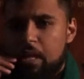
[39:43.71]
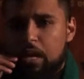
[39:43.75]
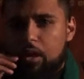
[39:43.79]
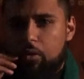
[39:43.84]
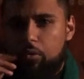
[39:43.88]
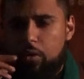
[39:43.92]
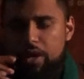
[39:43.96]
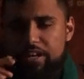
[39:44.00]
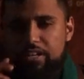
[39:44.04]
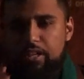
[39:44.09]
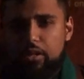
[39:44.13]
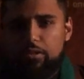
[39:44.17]

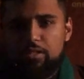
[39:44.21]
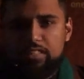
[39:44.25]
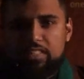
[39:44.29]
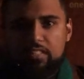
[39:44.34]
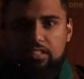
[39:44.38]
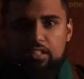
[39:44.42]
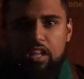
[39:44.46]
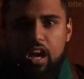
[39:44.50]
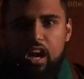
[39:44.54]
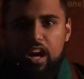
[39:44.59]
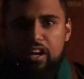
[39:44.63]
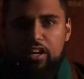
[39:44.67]
When you
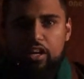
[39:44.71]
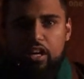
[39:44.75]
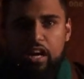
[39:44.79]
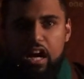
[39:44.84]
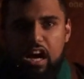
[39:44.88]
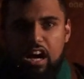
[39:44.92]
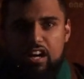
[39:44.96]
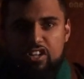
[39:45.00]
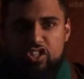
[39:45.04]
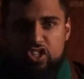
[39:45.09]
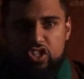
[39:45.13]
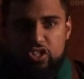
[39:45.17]
slaughter
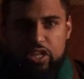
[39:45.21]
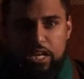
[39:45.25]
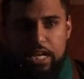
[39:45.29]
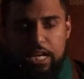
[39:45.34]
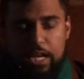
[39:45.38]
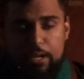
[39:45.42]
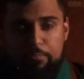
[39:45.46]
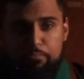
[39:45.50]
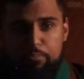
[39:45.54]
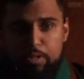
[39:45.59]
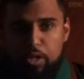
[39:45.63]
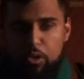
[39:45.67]
a
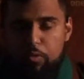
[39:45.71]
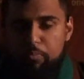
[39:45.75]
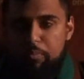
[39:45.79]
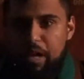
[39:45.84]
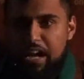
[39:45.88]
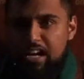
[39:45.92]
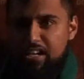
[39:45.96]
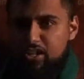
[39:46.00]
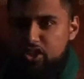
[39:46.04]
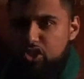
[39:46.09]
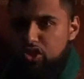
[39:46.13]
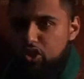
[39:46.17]
sheep, you
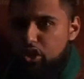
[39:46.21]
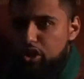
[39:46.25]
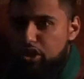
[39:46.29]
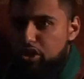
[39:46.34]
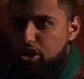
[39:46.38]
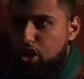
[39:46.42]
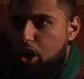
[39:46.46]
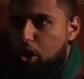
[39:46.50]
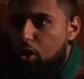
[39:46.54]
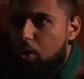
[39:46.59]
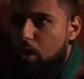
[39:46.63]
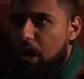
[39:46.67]
make sure
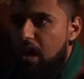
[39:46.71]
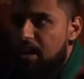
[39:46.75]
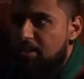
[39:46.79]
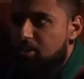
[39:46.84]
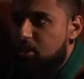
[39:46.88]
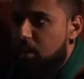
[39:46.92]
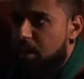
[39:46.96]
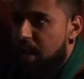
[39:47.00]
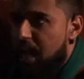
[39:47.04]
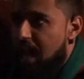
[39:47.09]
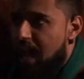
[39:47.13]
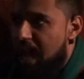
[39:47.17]
no
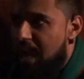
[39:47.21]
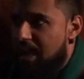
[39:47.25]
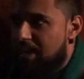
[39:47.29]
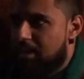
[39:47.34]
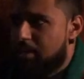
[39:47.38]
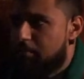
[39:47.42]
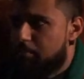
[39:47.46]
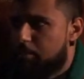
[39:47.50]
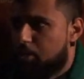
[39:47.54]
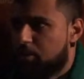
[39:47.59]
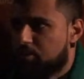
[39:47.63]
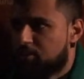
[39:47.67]
other
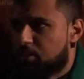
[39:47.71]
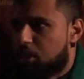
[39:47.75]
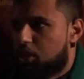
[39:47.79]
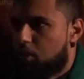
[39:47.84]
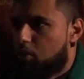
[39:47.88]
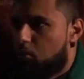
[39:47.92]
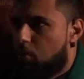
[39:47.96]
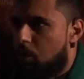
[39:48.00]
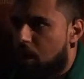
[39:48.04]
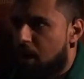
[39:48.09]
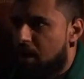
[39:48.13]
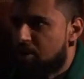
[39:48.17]
animals
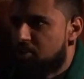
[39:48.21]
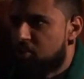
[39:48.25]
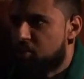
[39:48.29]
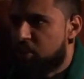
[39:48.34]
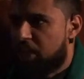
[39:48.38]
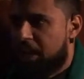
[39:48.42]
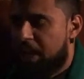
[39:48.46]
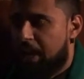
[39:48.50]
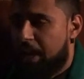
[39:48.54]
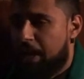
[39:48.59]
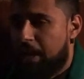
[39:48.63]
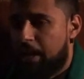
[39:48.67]
are
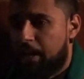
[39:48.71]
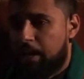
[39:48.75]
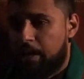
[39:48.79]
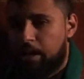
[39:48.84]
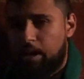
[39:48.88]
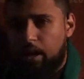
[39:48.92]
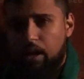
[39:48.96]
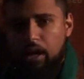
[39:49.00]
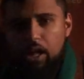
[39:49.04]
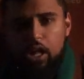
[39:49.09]
watching.